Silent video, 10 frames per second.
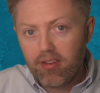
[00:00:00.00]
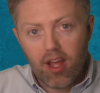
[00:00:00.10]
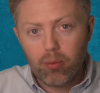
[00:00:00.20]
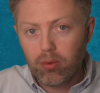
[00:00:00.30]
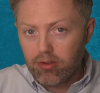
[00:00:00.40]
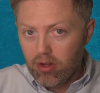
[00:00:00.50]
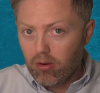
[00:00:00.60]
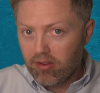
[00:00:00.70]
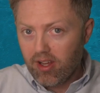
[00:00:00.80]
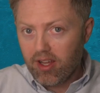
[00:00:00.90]
I will
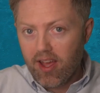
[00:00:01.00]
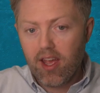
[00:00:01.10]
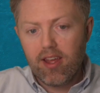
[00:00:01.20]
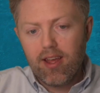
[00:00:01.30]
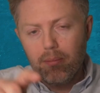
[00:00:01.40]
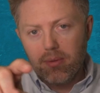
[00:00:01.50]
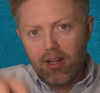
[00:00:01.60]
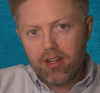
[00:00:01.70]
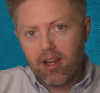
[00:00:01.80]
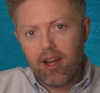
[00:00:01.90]
not say that,
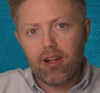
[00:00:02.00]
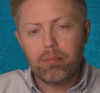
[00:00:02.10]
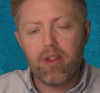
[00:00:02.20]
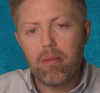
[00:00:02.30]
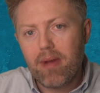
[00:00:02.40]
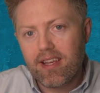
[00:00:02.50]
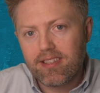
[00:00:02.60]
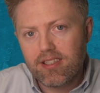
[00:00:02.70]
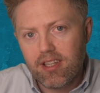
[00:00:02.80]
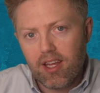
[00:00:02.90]
but I'll put the best,